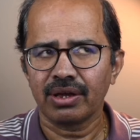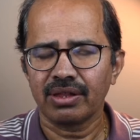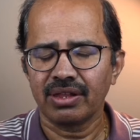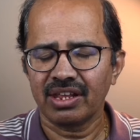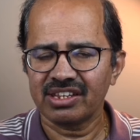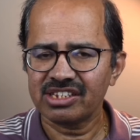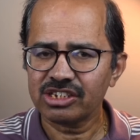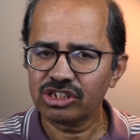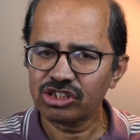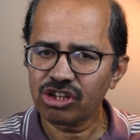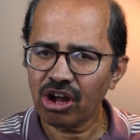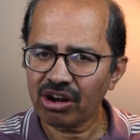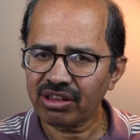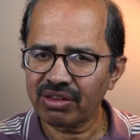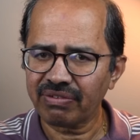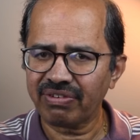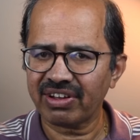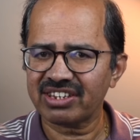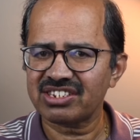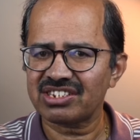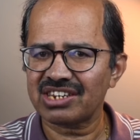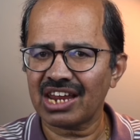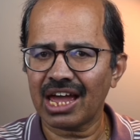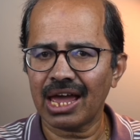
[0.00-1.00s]
This is not the
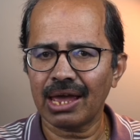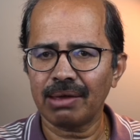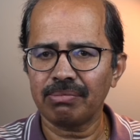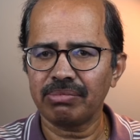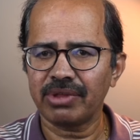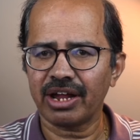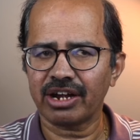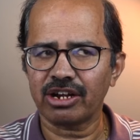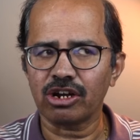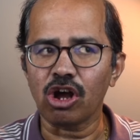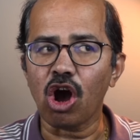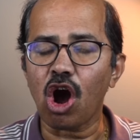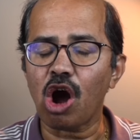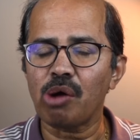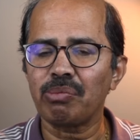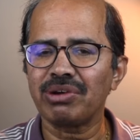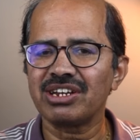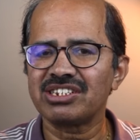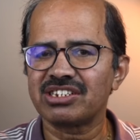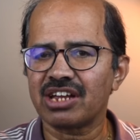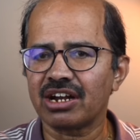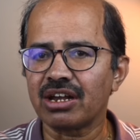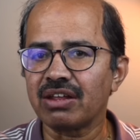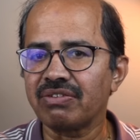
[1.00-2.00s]
first time that
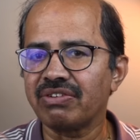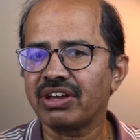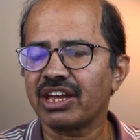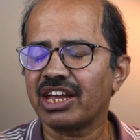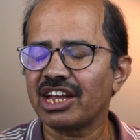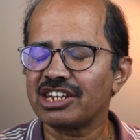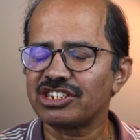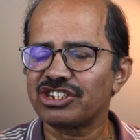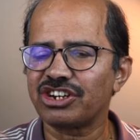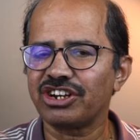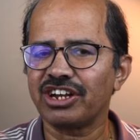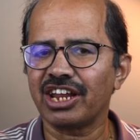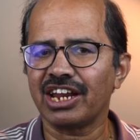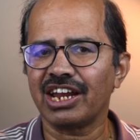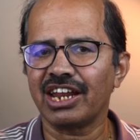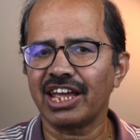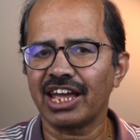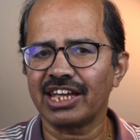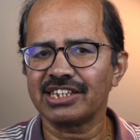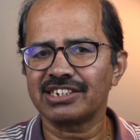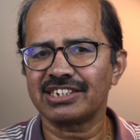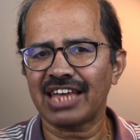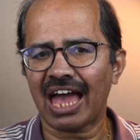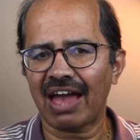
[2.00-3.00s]
government certification
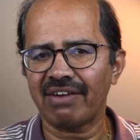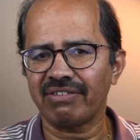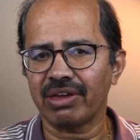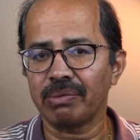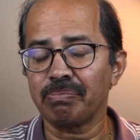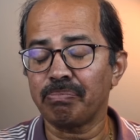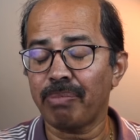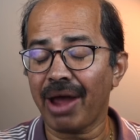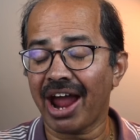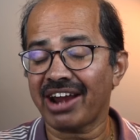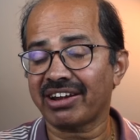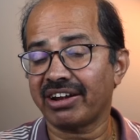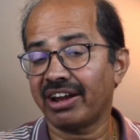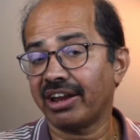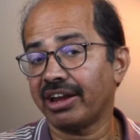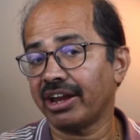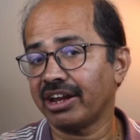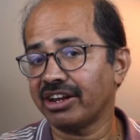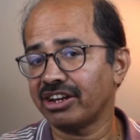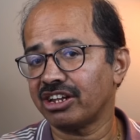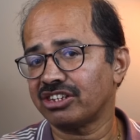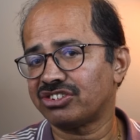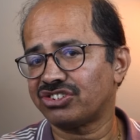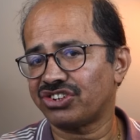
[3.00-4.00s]
delays have impacted an
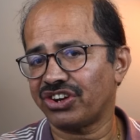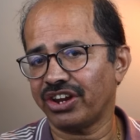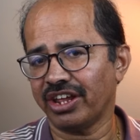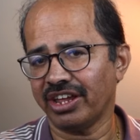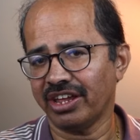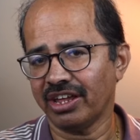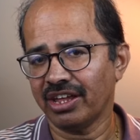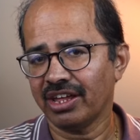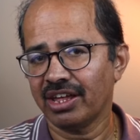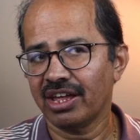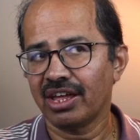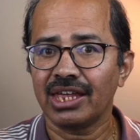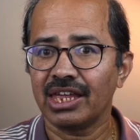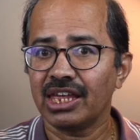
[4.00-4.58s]
industry.